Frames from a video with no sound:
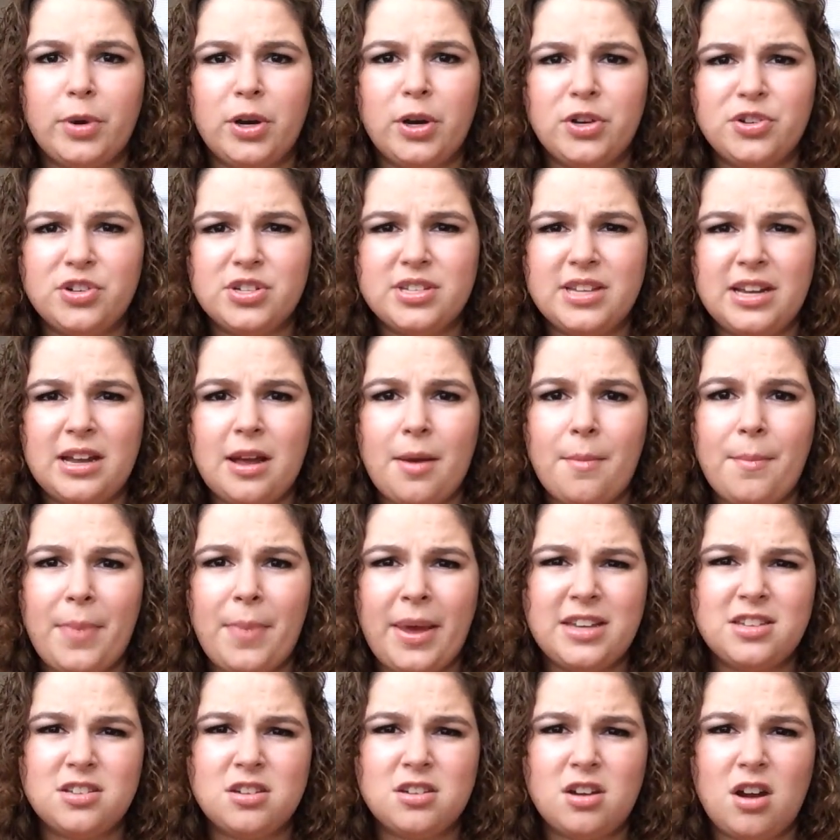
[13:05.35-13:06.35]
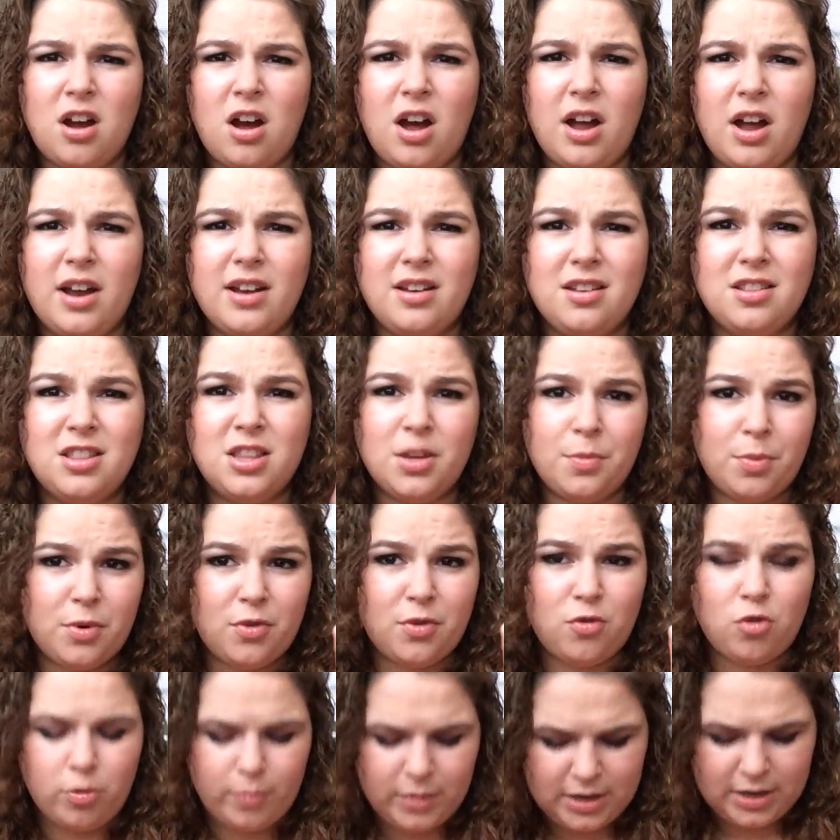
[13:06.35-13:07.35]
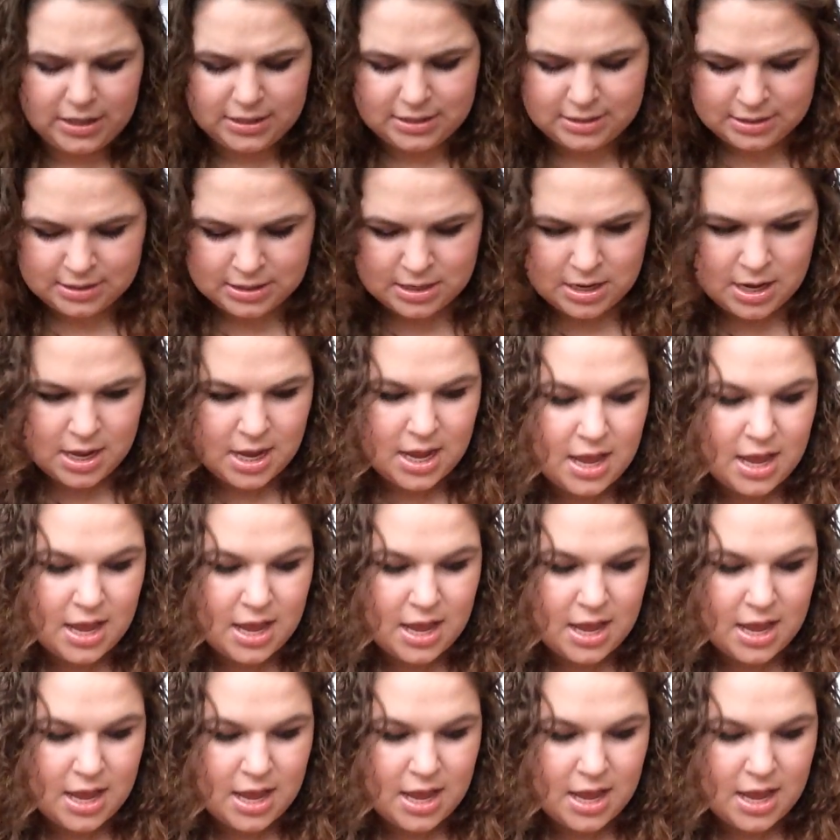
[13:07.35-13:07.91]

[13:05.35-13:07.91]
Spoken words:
purchasing it based on the performance.